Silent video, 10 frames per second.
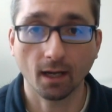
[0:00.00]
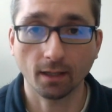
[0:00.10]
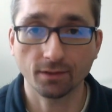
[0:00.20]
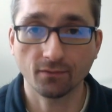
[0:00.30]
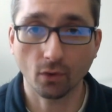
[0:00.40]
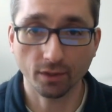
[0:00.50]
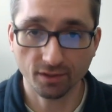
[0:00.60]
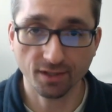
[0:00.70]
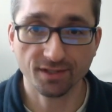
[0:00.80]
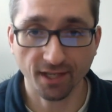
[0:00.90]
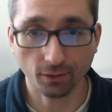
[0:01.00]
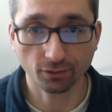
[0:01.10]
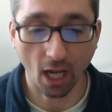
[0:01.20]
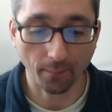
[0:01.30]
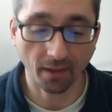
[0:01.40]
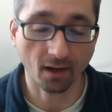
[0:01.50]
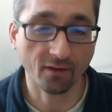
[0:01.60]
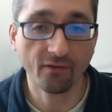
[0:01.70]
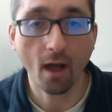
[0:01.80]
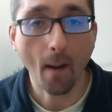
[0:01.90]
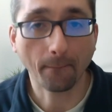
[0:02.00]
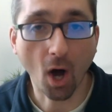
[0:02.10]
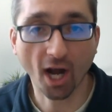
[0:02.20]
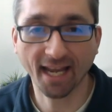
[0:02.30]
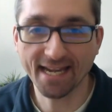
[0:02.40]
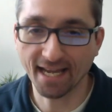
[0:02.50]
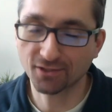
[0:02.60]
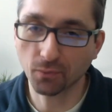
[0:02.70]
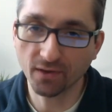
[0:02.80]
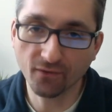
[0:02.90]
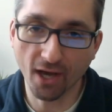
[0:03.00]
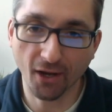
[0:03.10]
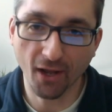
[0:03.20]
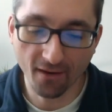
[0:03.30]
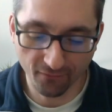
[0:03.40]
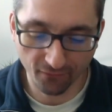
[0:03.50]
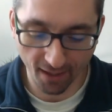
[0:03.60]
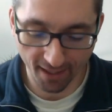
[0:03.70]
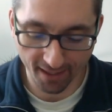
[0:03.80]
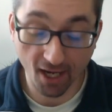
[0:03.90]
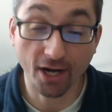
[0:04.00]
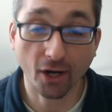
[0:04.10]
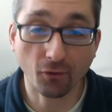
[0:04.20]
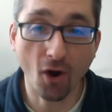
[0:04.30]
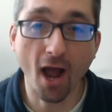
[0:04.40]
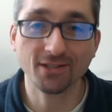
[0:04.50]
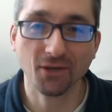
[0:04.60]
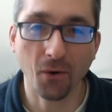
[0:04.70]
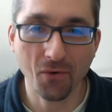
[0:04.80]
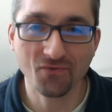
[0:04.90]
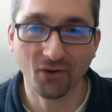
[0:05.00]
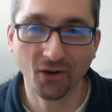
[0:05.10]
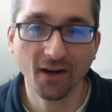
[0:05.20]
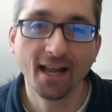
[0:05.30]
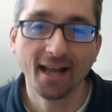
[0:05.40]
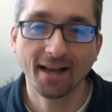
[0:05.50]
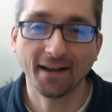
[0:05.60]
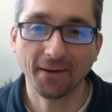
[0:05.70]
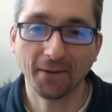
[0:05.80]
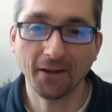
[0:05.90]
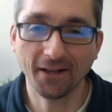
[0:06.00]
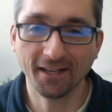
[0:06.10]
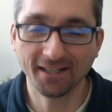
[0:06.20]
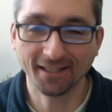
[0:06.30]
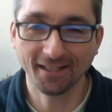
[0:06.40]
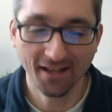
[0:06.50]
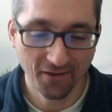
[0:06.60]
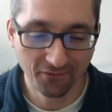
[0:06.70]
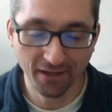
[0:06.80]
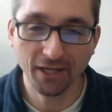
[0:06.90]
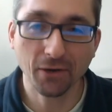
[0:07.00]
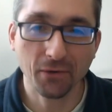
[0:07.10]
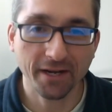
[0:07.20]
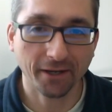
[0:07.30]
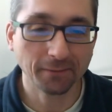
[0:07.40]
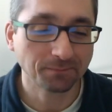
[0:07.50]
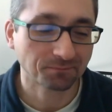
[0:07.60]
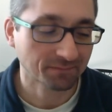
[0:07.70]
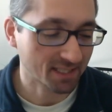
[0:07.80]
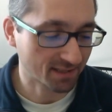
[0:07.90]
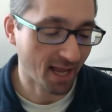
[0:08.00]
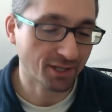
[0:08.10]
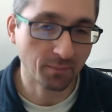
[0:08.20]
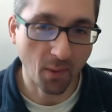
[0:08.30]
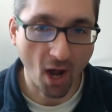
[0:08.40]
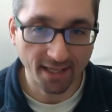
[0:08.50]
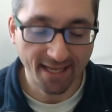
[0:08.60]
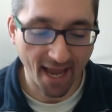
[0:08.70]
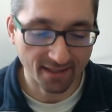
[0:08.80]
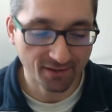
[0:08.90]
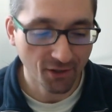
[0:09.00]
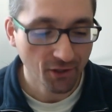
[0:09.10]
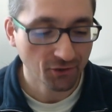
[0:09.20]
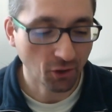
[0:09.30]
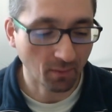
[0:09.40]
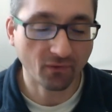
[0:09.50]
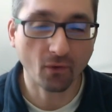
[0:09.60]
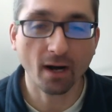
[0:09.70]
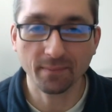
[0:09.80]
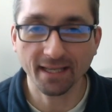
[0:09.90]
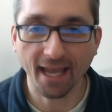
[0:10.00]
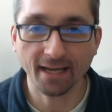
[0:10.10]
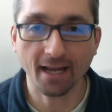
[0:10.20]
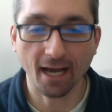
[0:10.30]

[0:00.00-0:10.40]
devoted to the single topic of POCKETNET. So I've got a crossover video here /podcast. So before I begin,